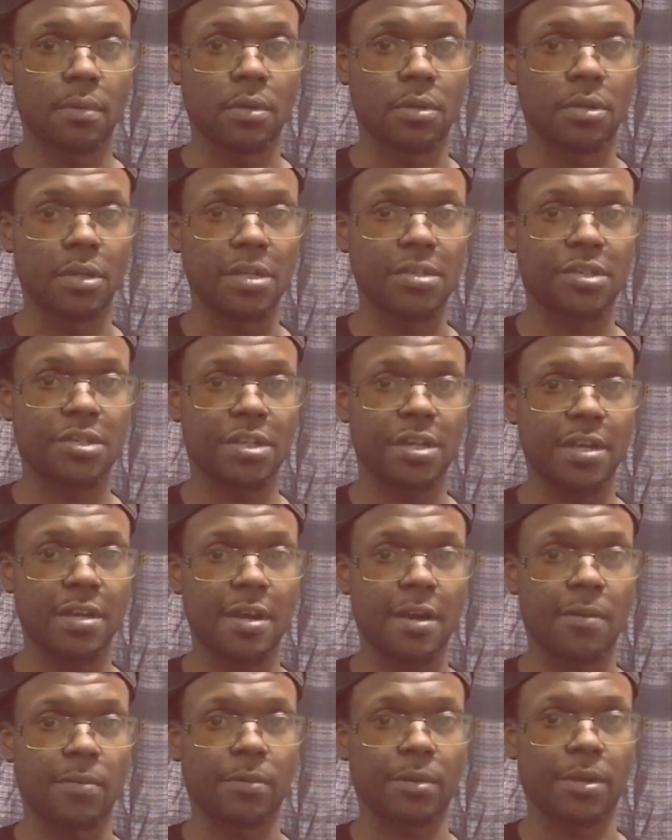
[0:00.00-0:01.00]
Let's get
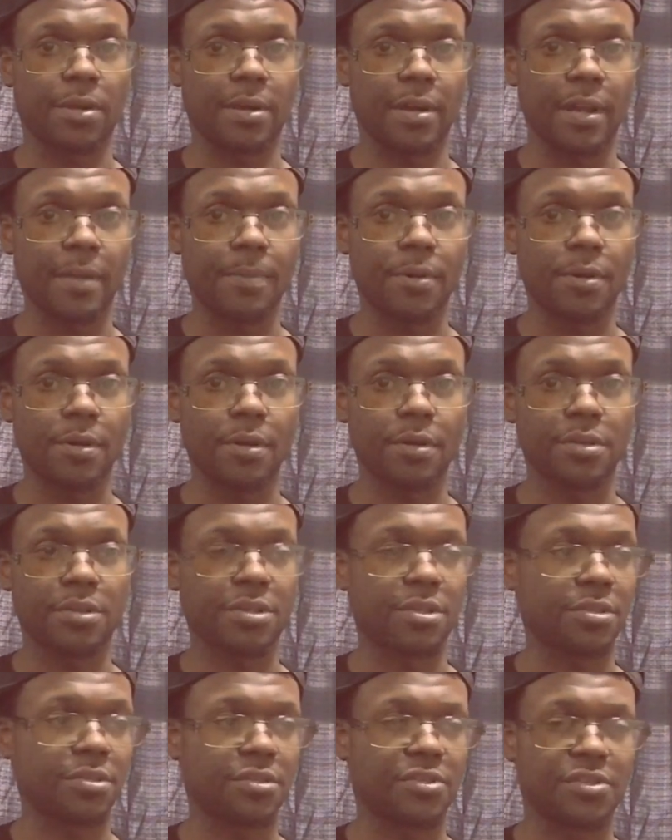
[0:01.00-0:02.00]
out the
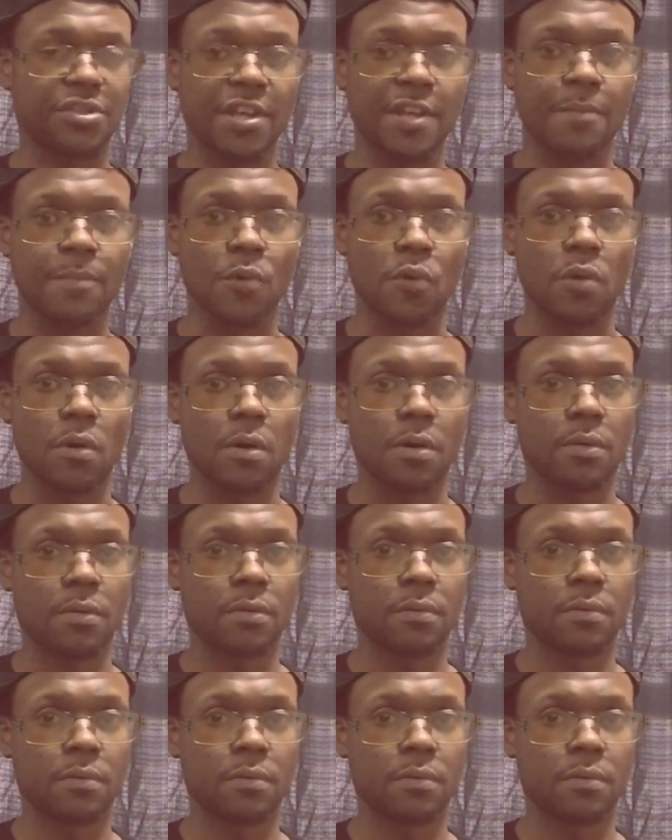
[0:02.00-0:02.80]
neighborhoods and see more.